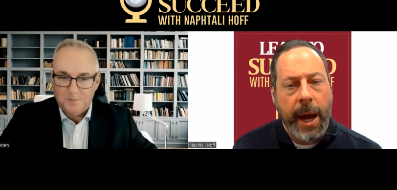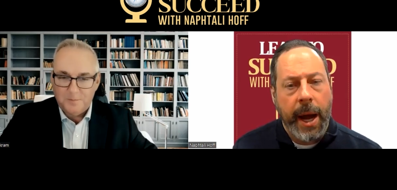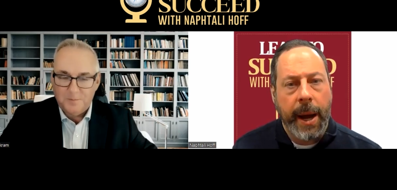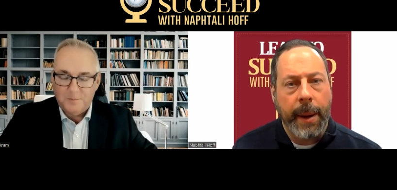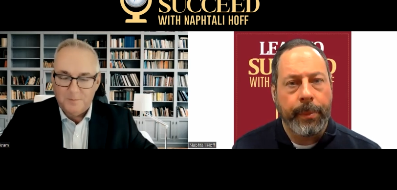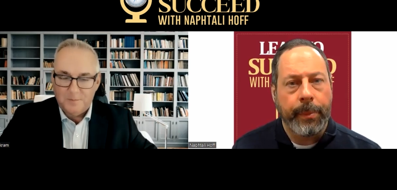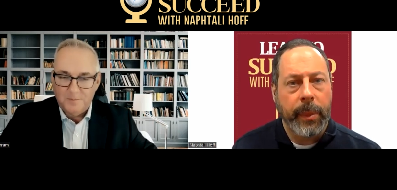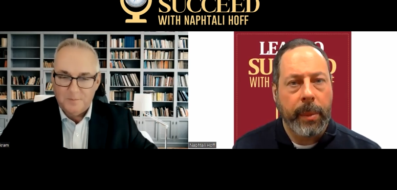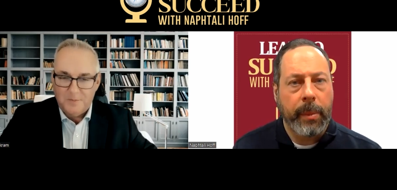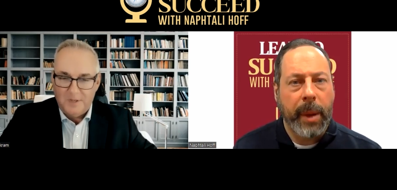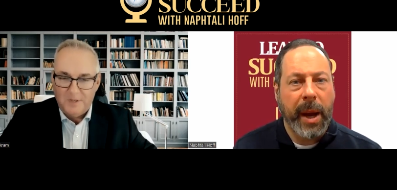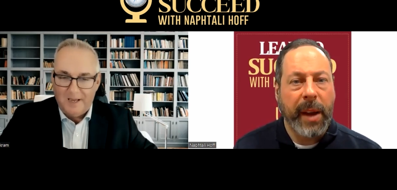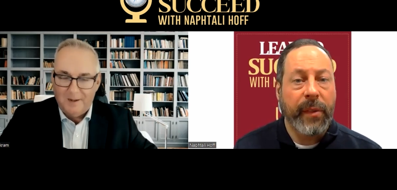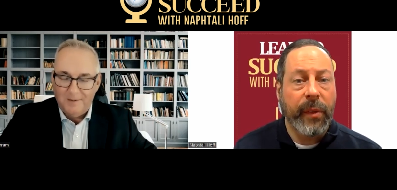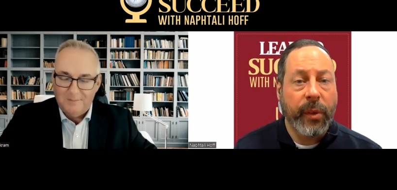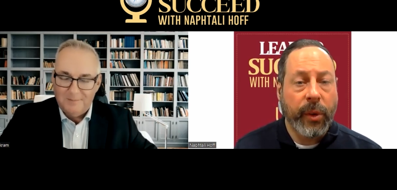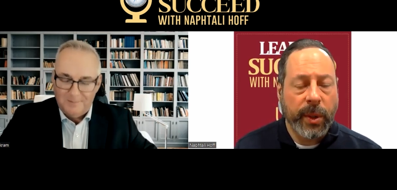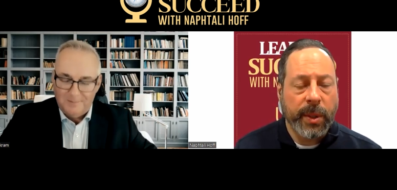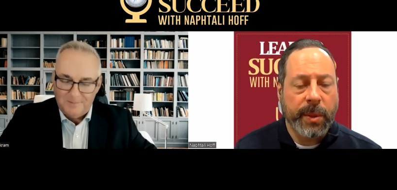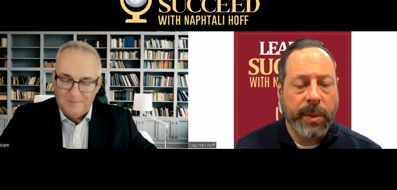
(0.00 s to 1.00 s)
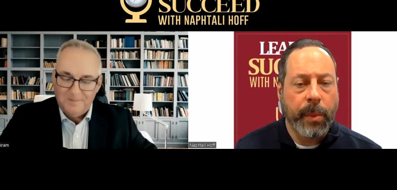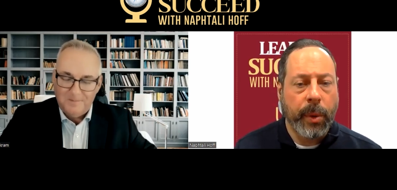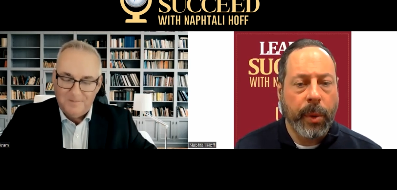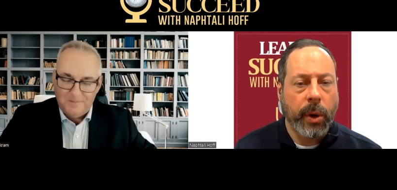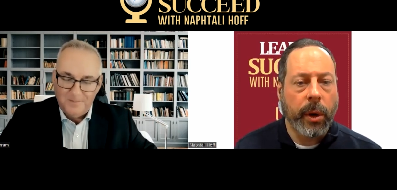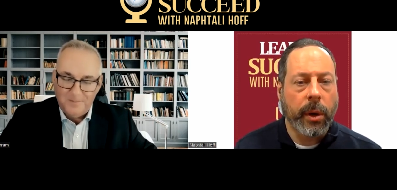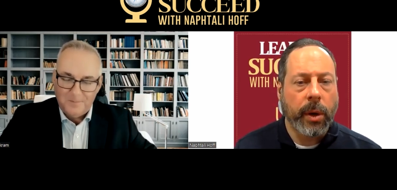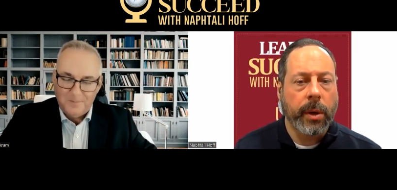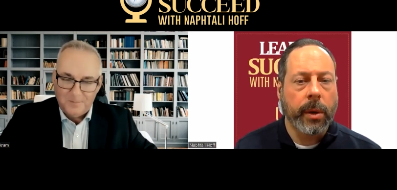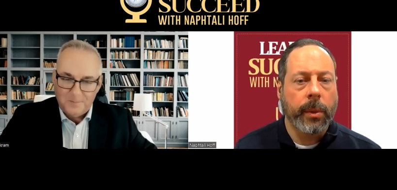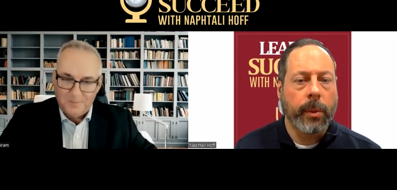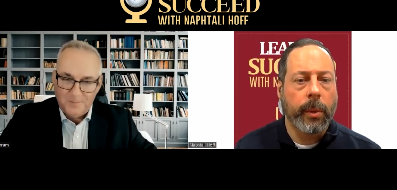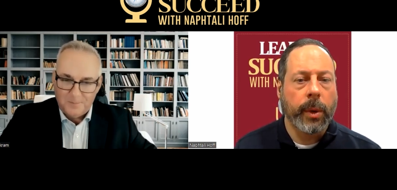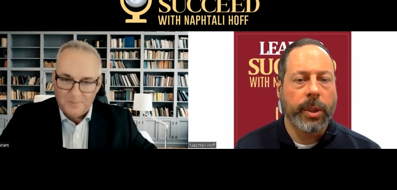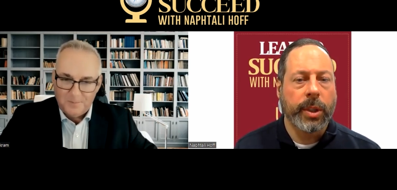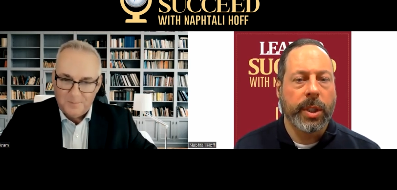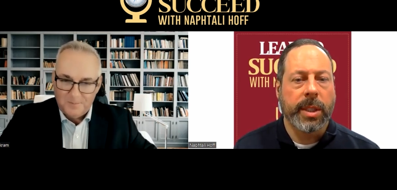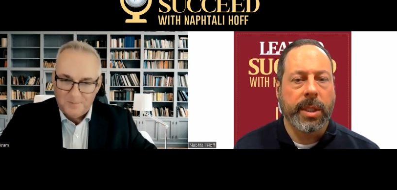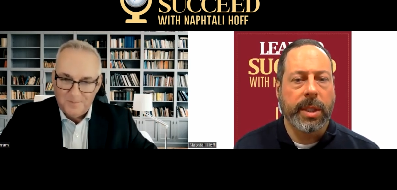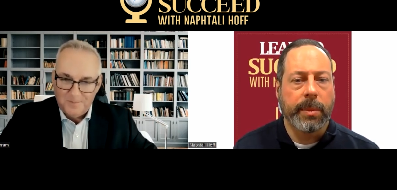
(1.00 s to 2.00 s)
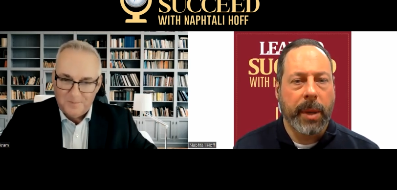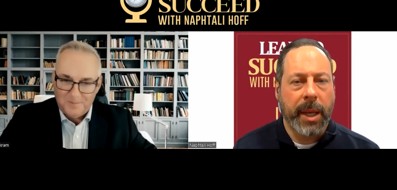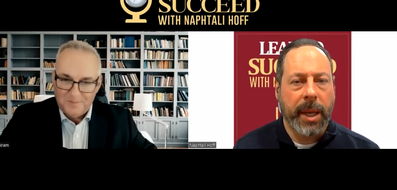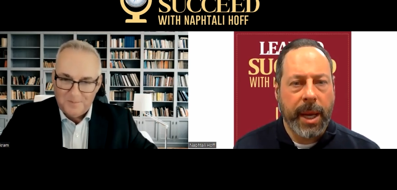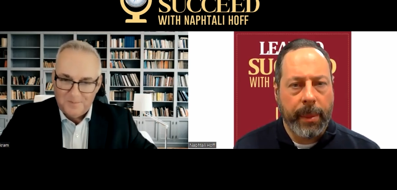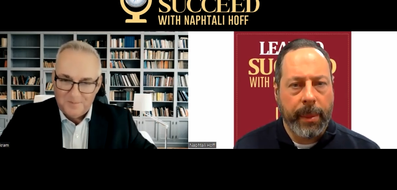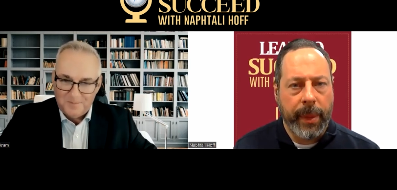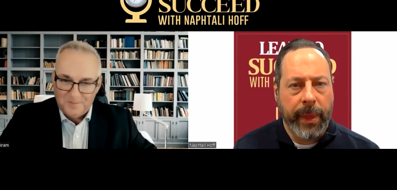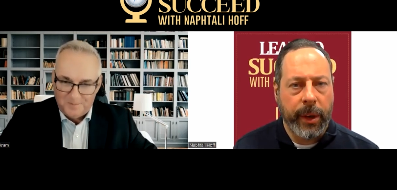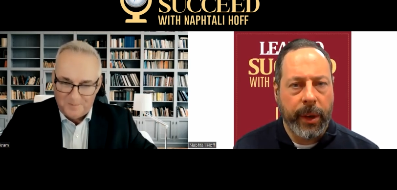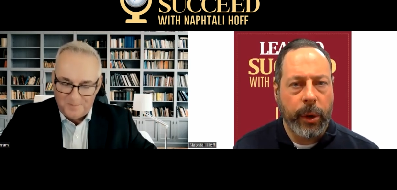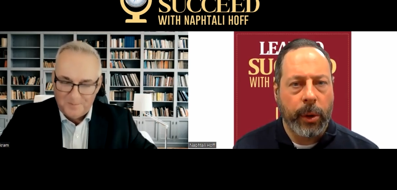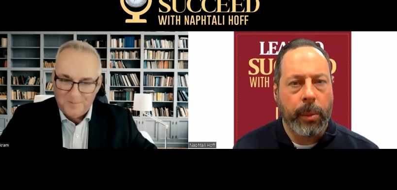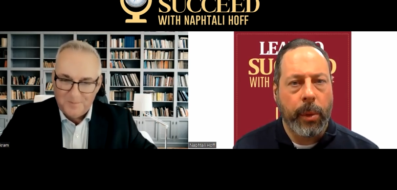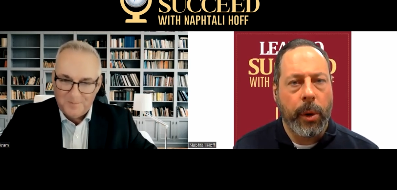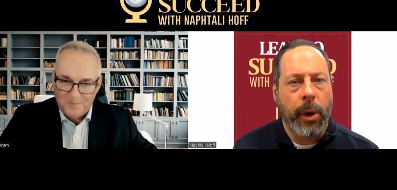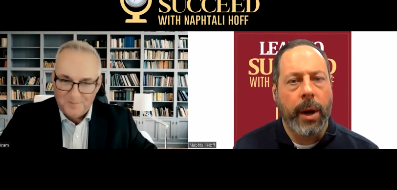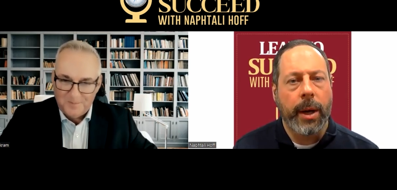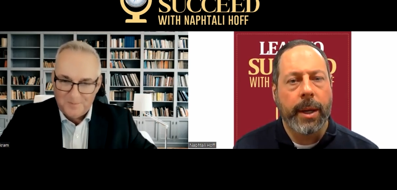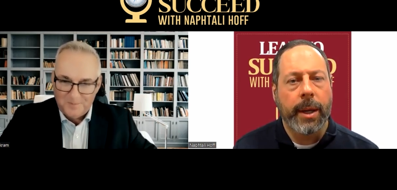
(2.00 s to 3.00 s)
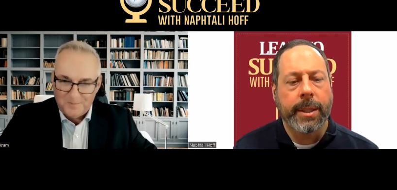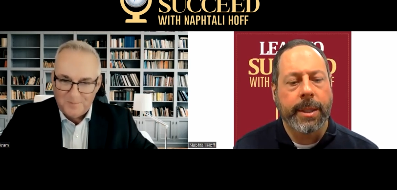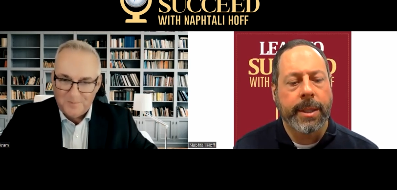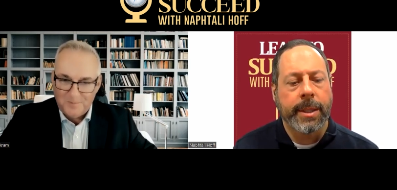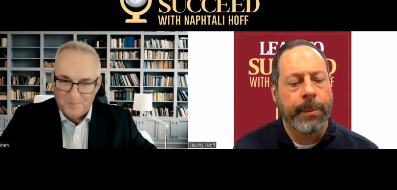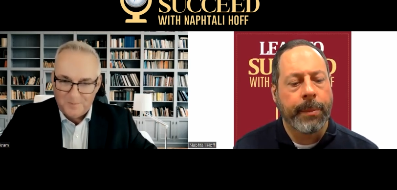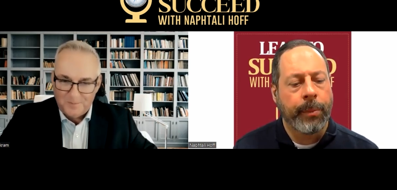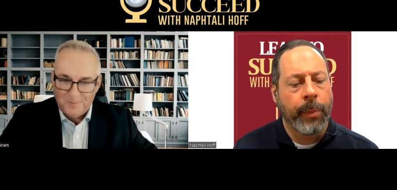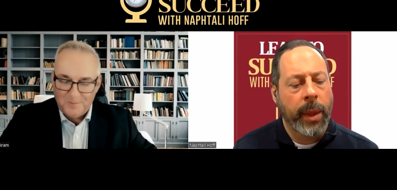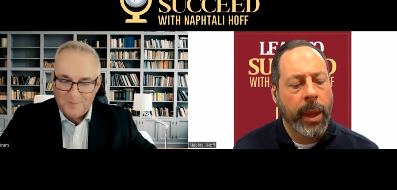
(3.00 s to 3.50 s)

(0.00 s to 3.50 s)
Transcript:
Speaker 1: Um, yeah. my first book, which is becoming the new boss,